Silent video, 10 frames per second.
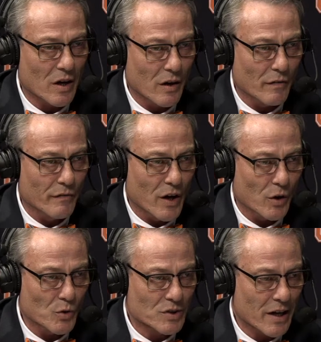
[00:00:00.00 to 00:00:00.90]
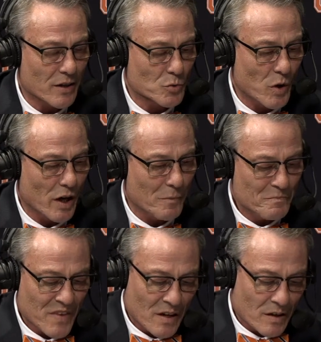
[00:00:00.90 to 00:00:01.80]
of those as well.
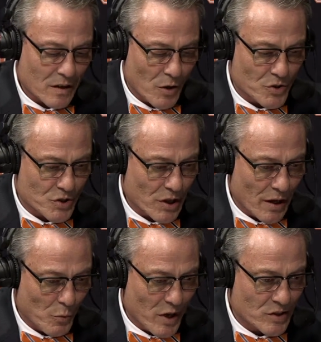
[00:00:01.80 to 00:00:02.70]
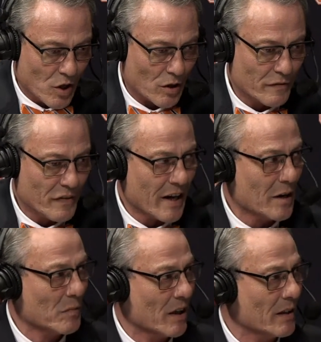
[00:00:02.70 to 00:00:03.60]
Coach, uh, we talk
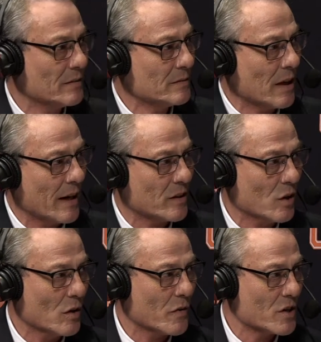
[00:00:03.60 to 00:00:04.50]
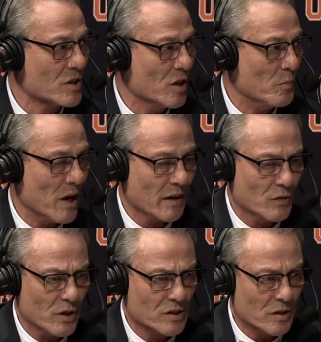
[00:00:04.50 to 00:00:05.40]
family at the University of
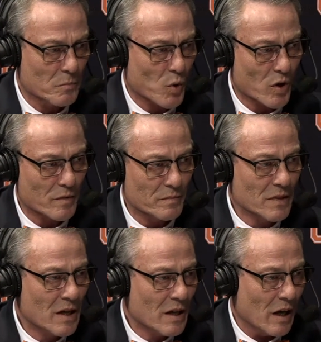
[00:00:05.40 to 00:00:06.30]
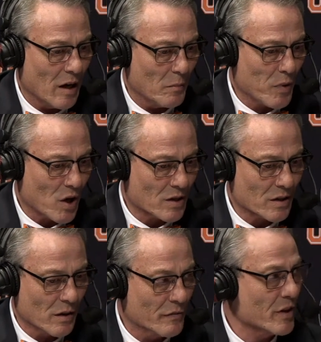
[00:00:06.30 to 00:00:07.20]
Pikeville. It's an important uh, part
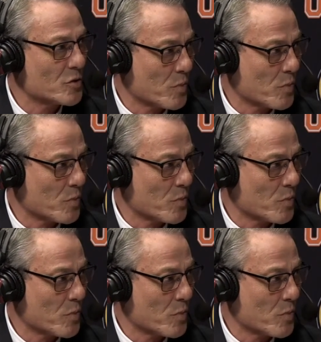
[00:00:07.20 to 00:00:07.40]
of this